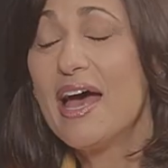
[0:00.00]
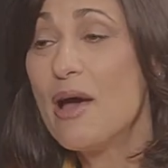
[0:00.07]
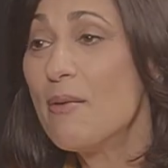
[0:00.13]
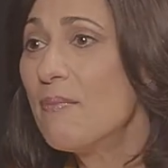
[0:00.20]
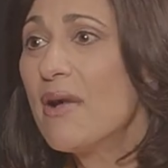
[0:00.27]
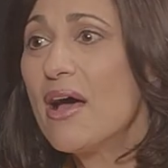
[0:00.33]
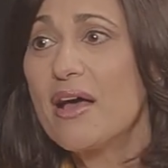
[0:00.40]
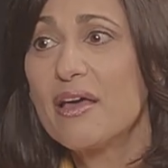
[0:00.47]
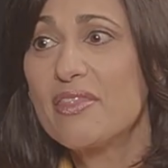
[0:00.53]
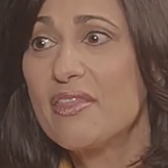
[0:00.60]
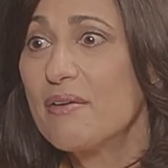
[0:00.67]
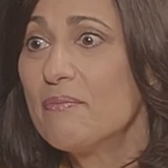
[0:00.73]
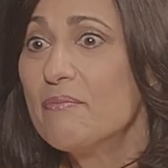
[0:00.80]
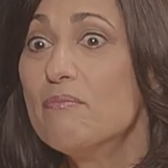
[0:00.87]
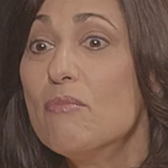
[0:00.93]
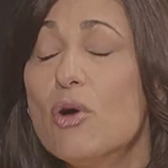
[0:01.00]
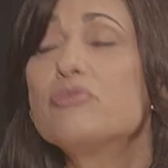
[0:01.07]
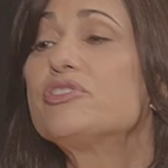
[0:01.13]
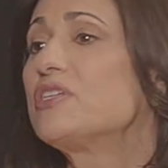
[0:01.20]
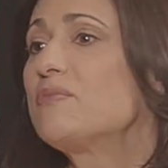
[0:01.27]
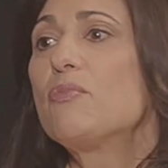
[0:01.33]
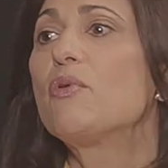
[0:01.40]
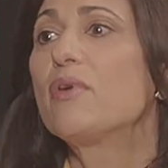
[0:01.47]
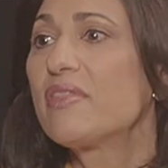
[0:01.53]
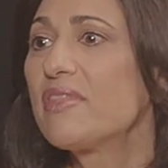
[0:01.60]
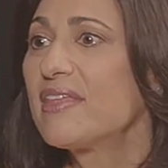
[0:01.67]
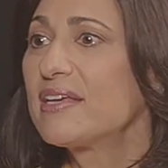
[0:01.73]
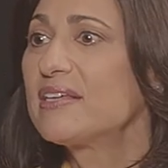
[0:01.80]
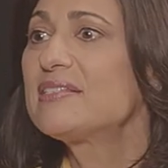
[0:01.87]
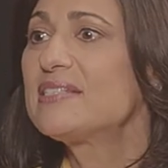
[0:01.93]
among the most important
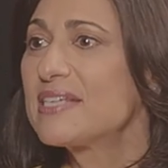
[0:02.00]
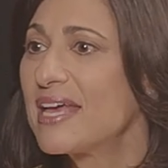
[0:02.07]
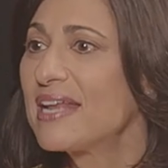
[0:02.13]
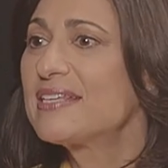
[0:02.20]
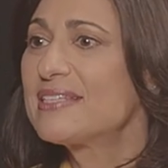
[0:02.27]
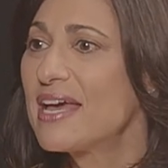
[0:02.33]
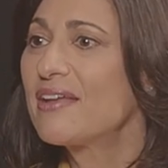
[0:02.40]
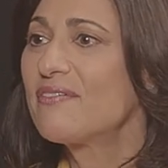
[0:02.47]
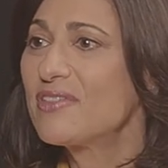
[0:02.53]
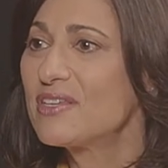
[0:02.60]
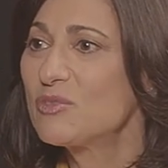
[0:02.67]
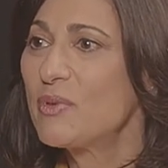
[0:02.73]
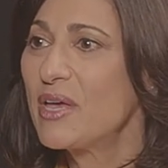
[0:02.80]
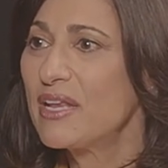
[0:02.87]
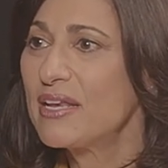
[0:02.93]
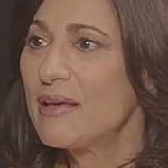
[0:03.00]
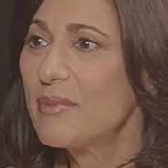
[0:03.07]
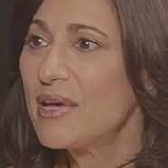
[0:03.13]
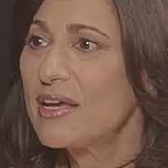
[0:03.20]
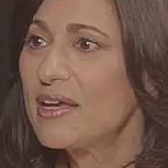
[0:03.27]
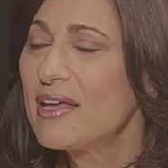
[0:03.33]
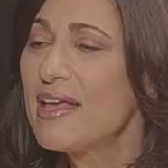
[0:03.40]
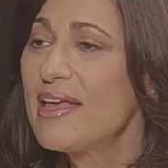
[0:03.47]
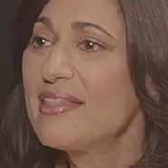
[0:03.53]
things to get us out of this pandemic,